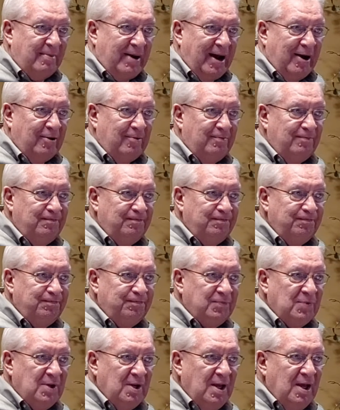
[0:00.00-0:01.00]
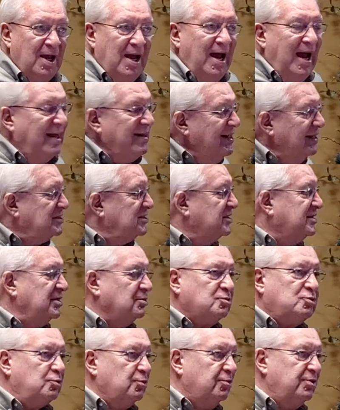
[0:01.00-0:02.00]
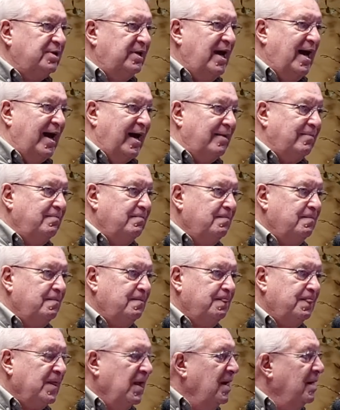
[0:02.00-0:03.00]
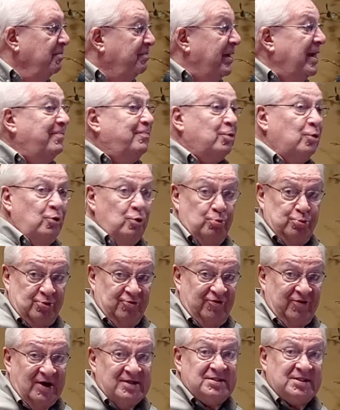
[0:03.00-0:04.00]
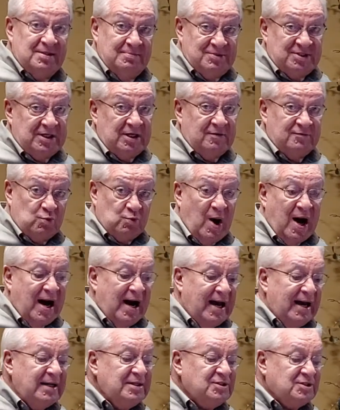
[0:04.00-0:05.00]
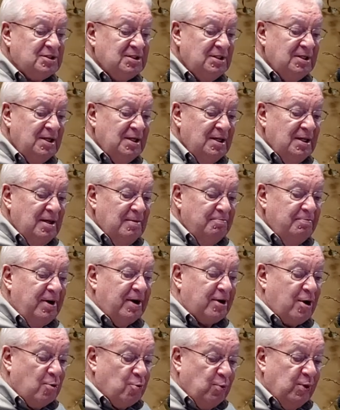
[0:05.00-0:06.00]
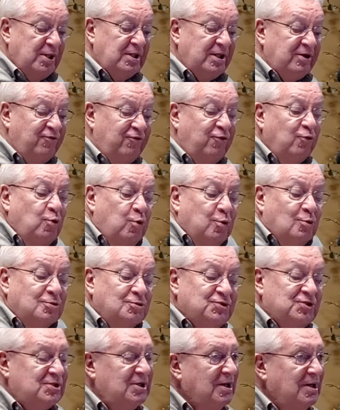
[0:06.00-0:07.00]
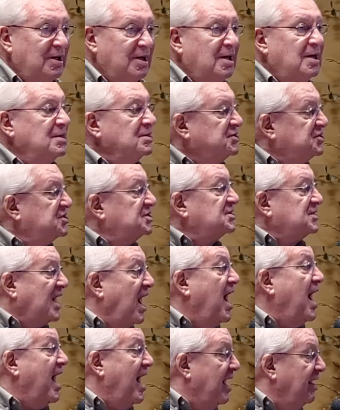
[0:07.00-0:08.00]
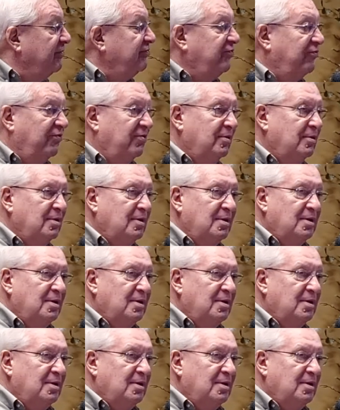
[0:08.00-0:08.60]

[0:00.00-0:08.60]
about. And that's still true today. People who profess themselves wise but are really fools scoff